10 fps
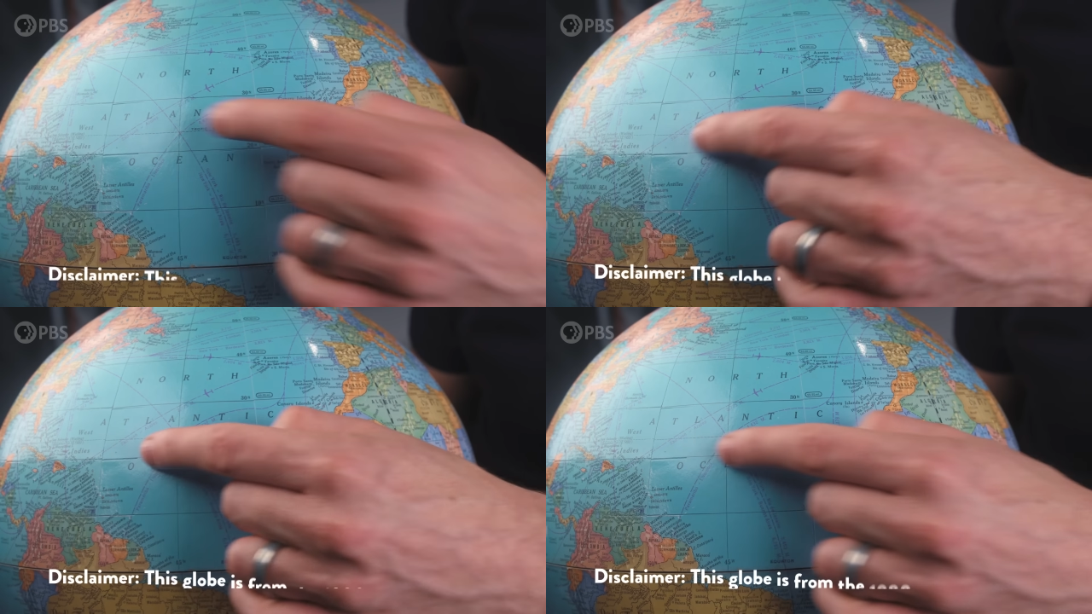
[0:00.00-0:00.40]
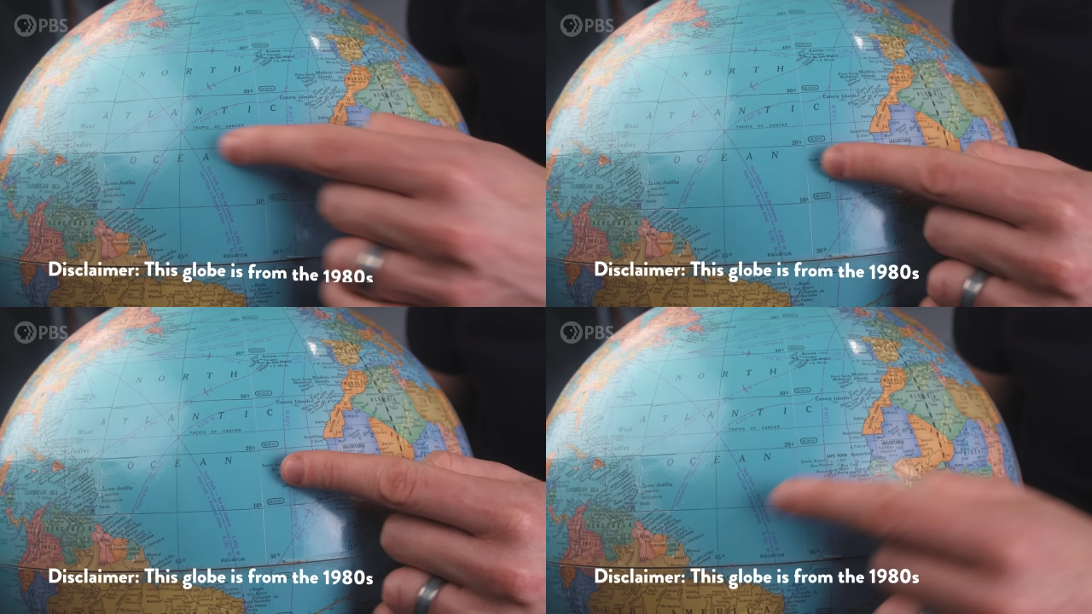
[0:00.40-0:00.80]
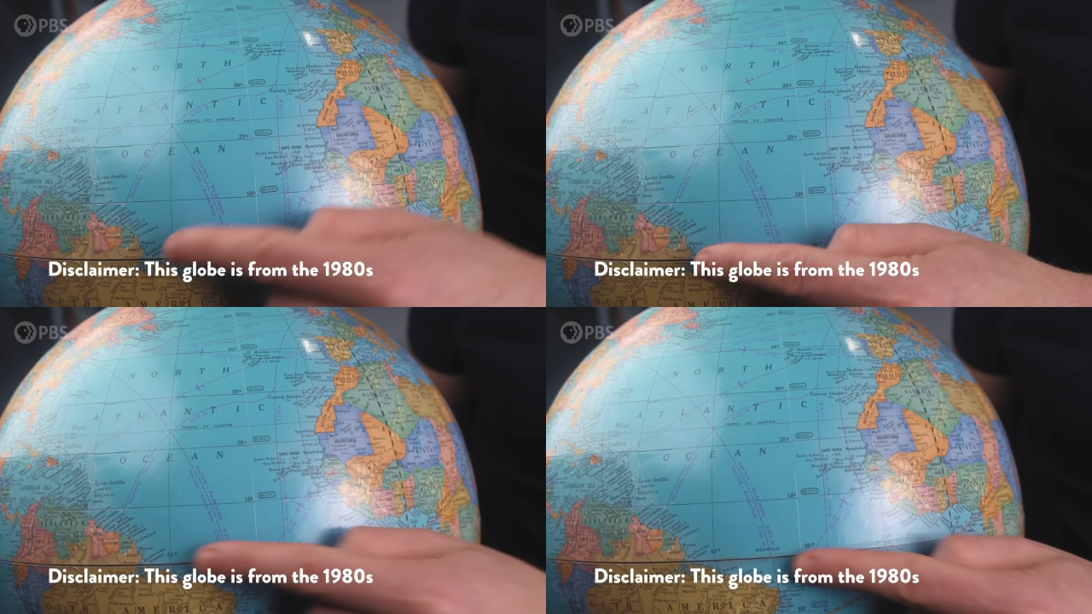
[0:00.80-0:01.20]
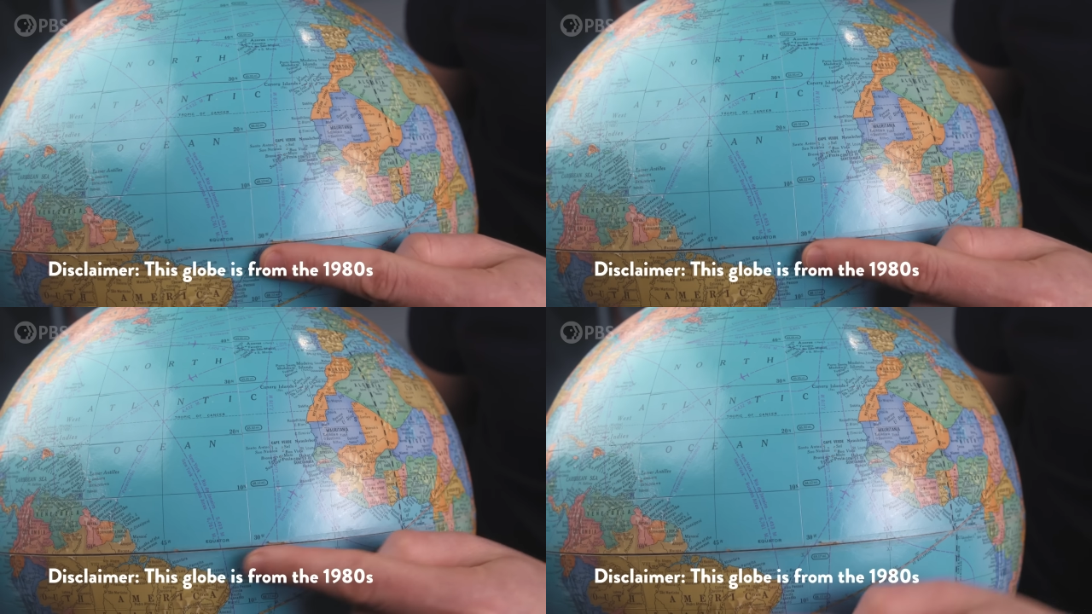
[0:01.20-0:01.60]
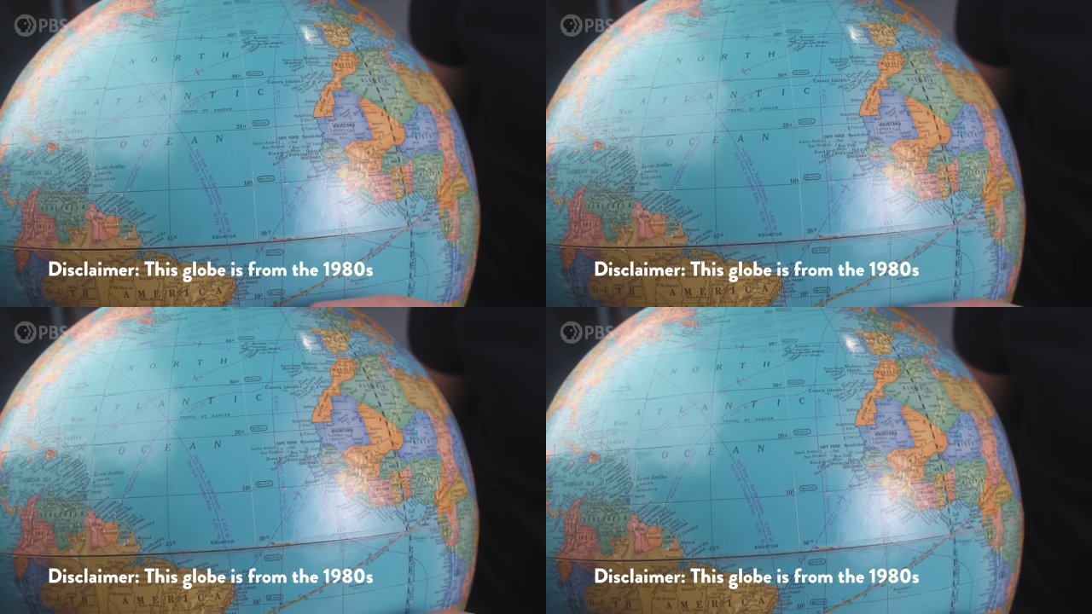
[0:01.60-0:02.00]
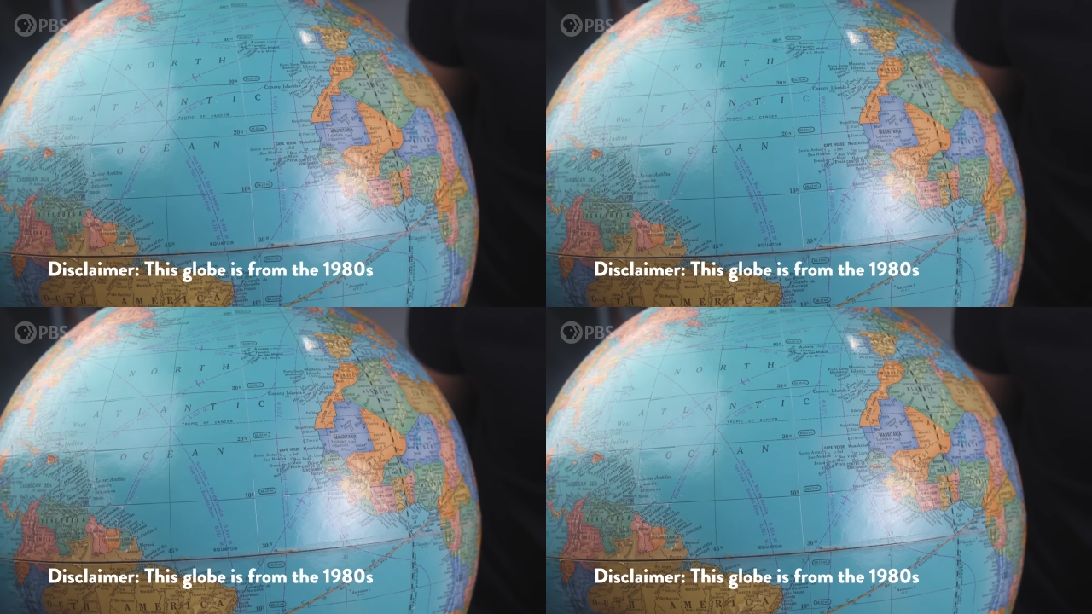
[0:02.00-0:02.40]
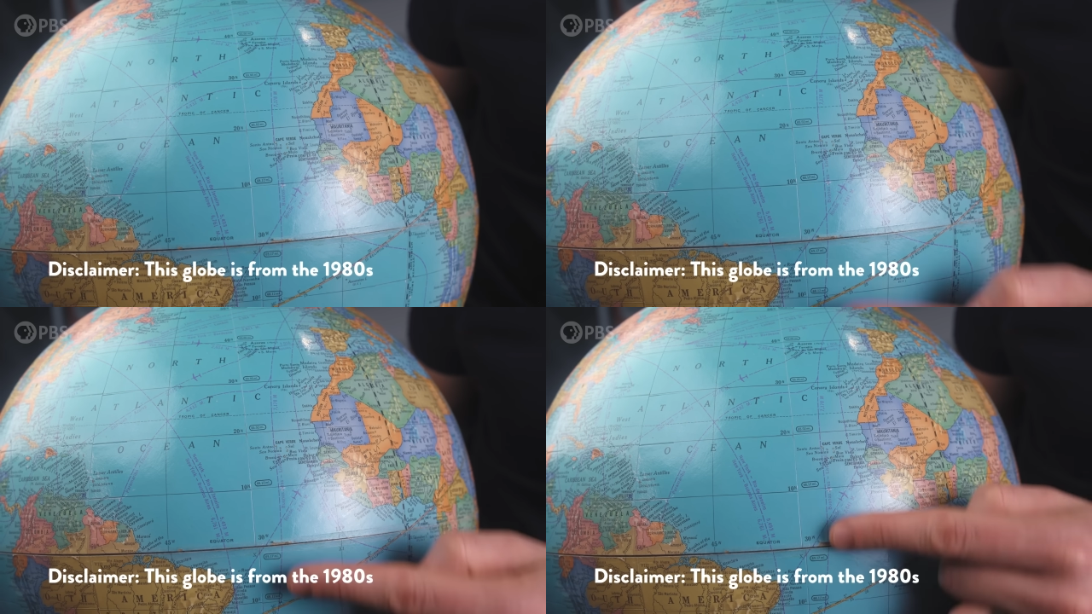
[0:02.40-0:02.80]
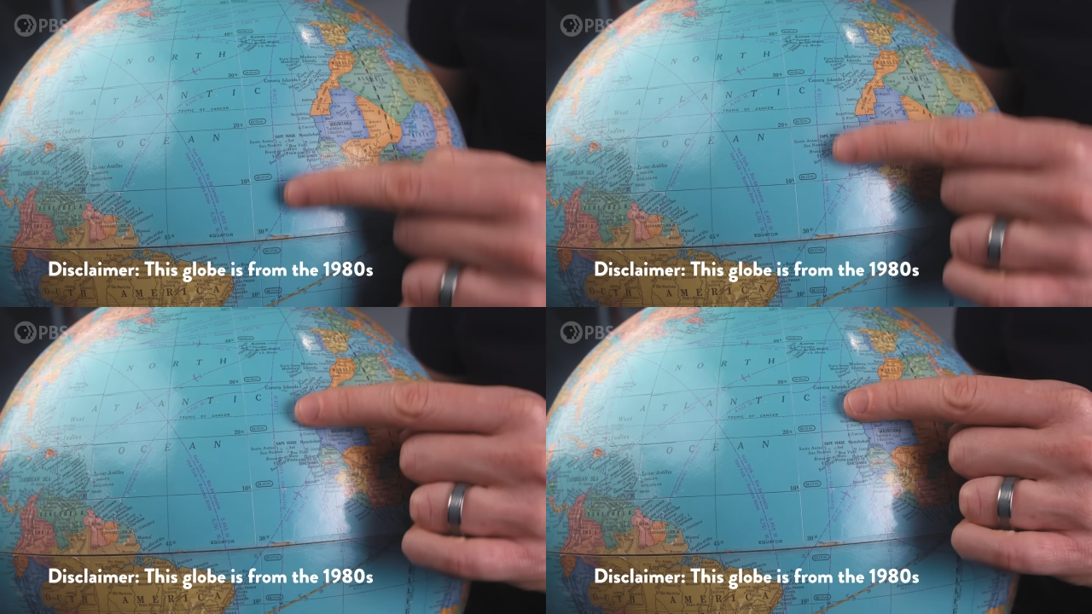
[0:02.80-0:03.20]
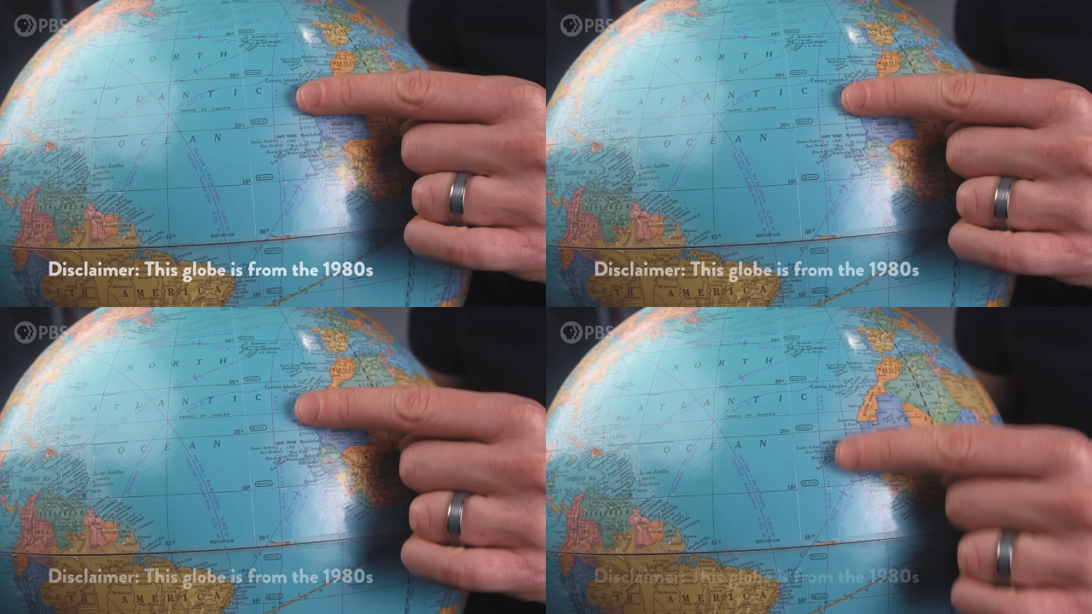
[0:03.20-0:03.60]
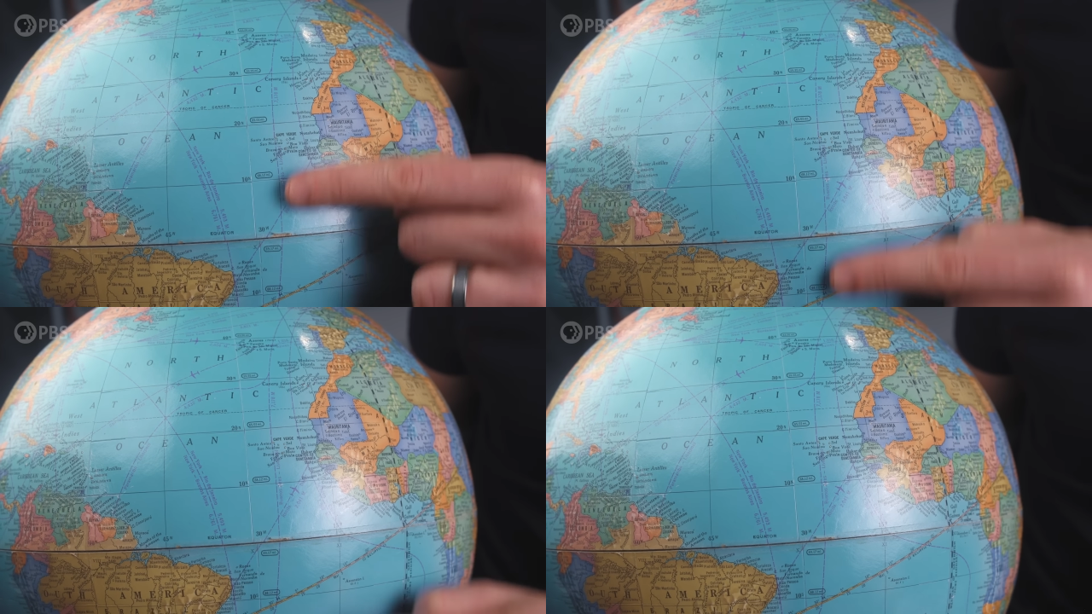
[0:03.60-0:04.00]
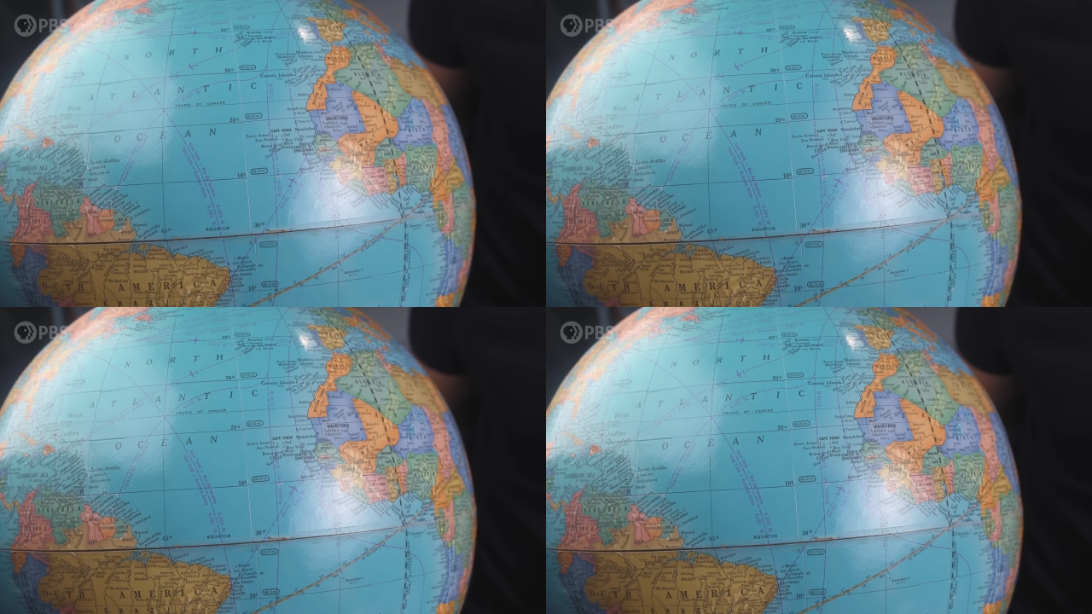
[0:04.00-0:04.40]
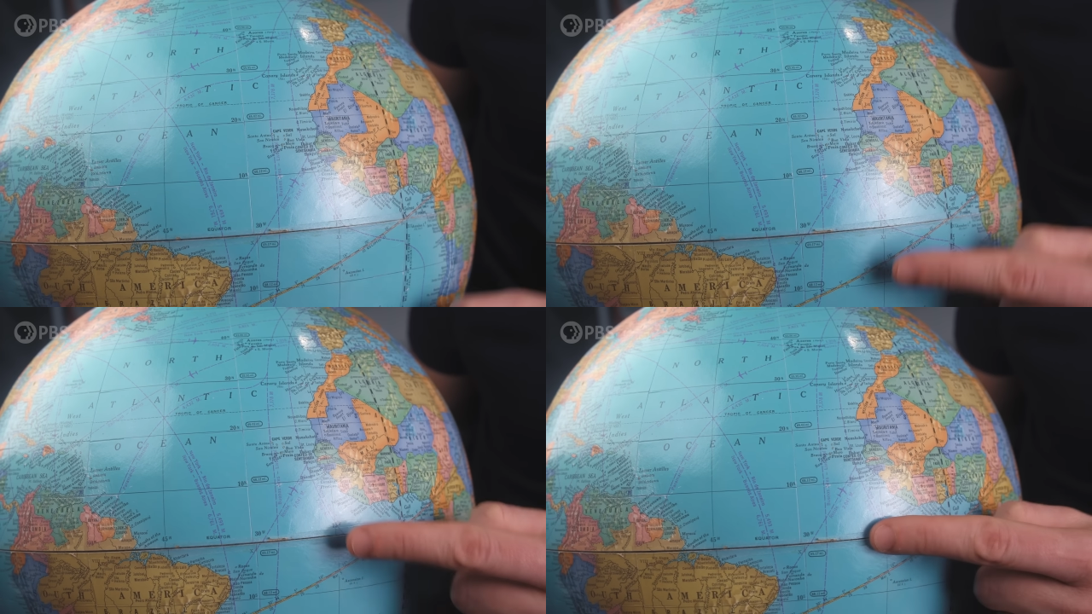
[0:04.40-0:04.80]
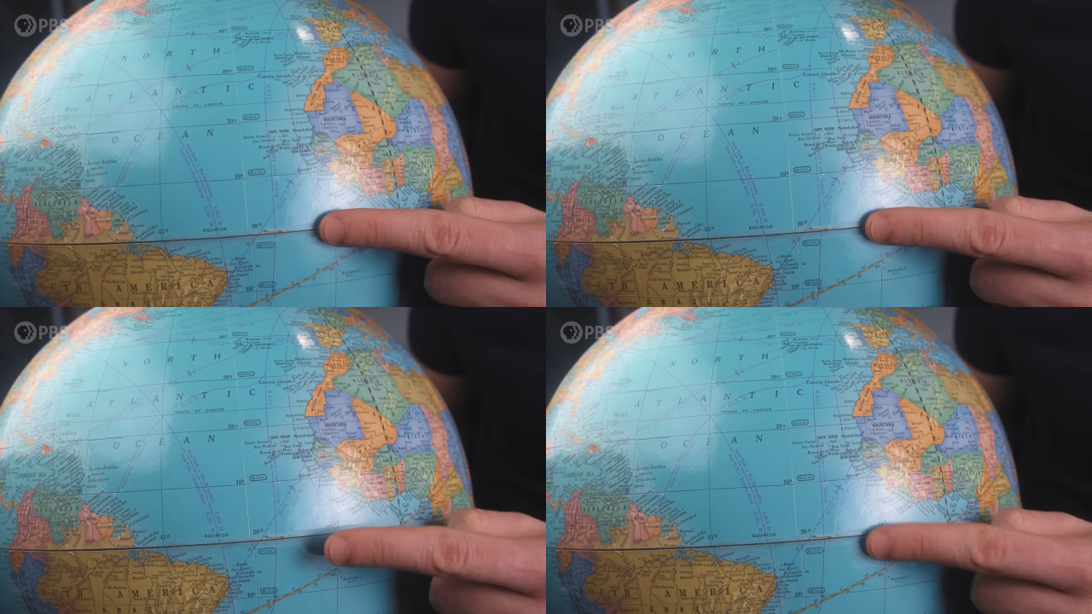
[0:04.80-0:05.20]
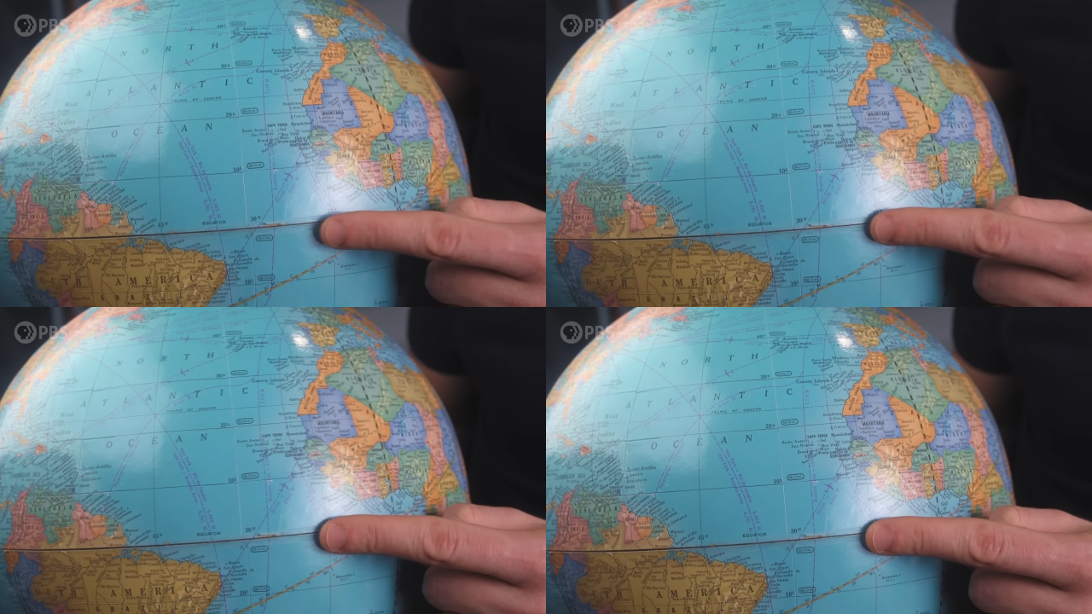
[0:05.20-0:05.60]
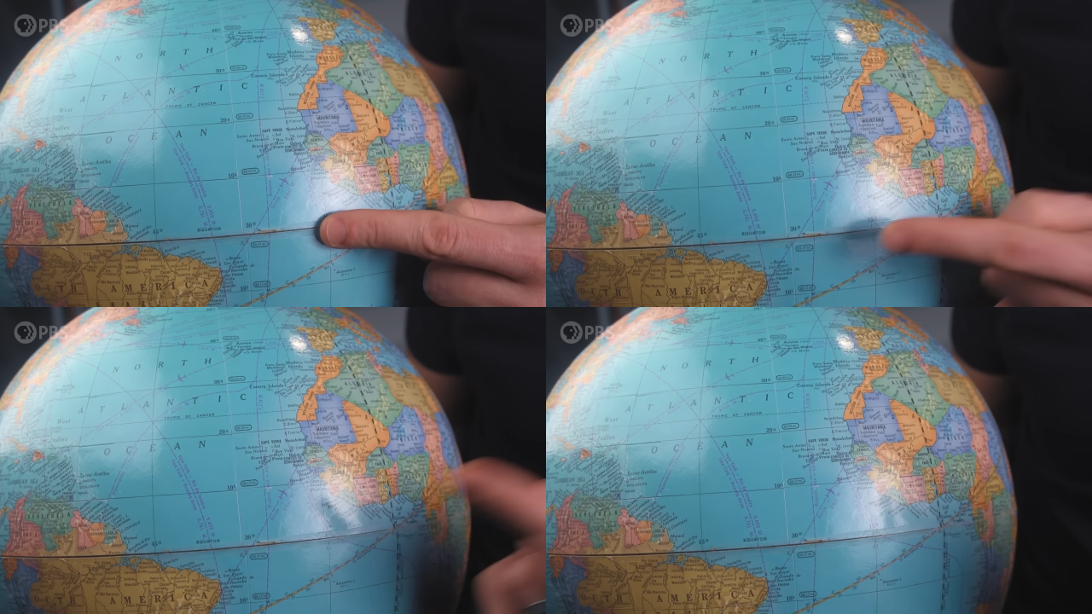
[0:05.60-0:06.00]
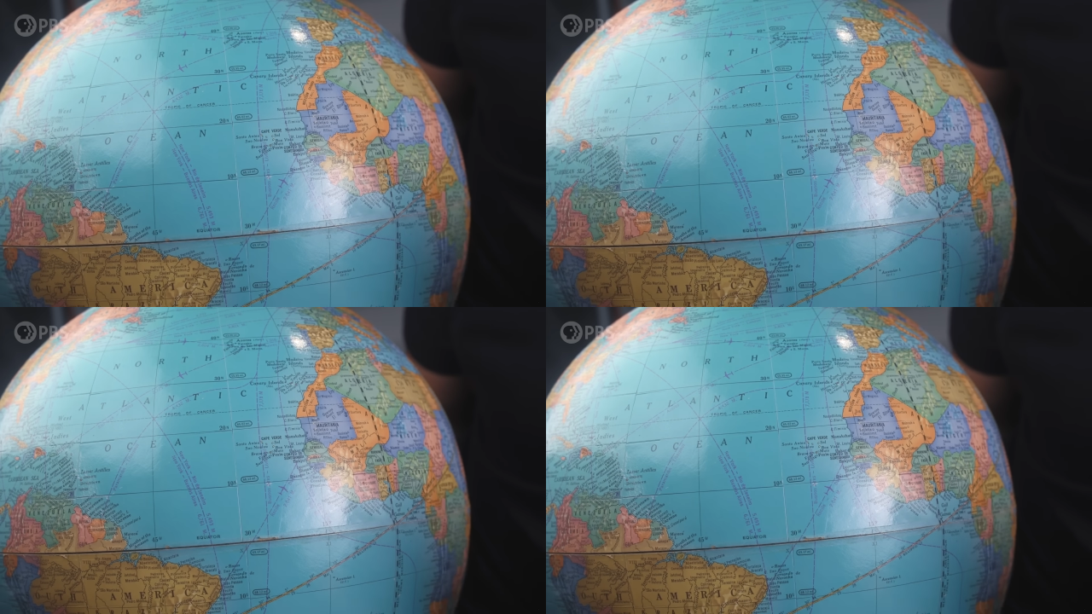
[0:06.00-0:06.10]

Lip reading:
(no speaker visible)